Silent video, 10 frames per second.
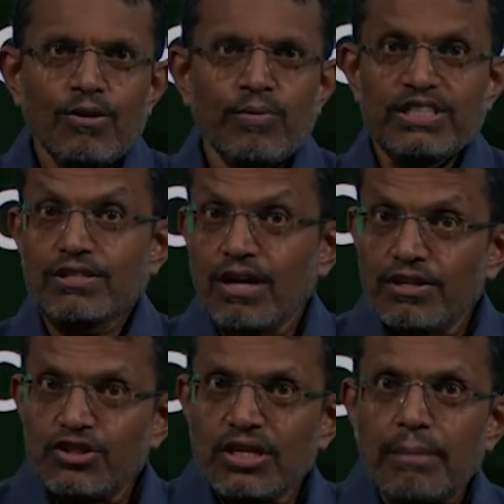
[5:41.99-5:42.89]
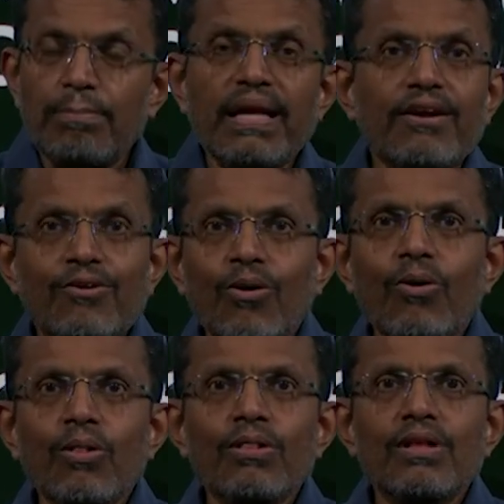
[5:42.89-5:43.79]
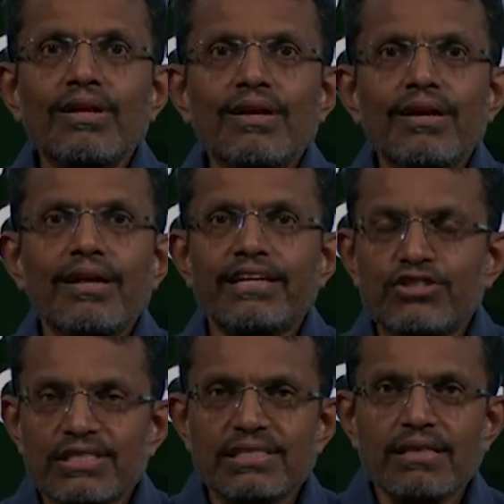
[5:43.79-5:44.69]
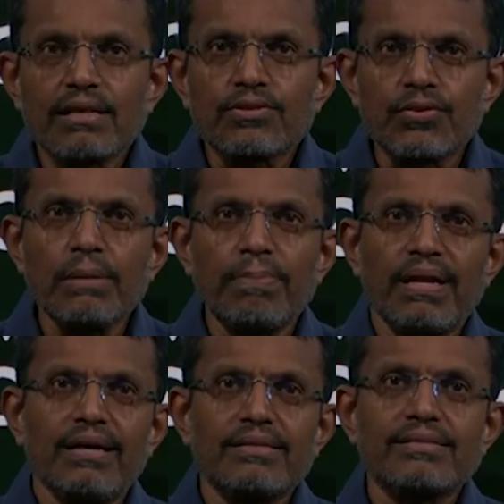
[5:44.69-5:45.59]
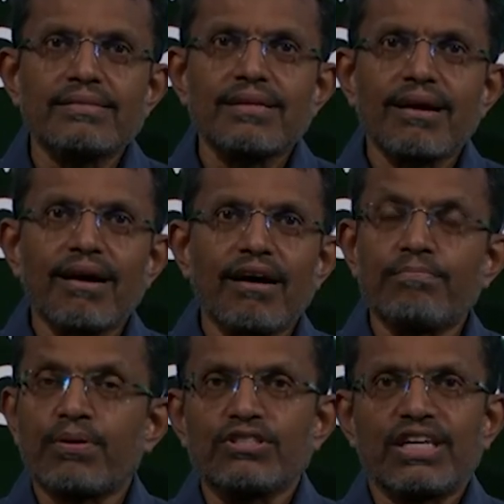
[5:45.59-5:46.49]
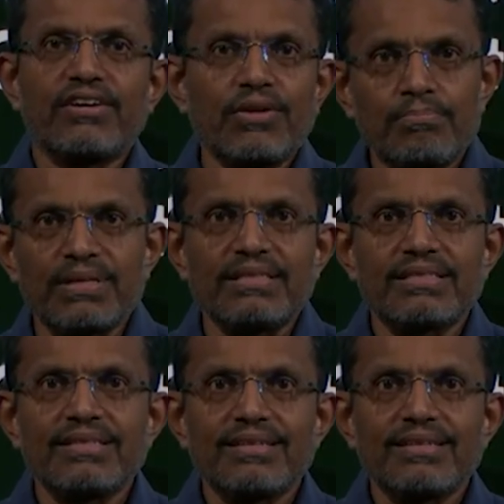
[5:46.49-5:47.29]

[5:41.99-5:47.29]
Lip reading: where technology can play a role in addressing the 3 pillars of Project Greenprint.